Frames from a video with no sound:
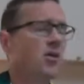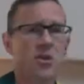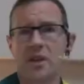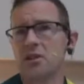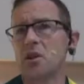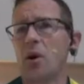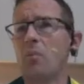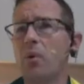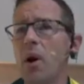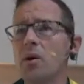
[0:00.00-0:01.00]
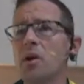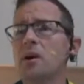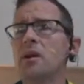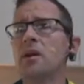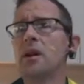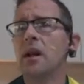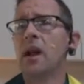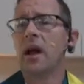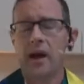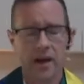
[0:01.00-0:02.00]
things got broken,
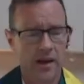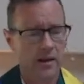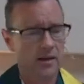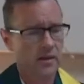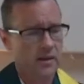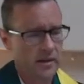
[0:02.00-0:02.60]
and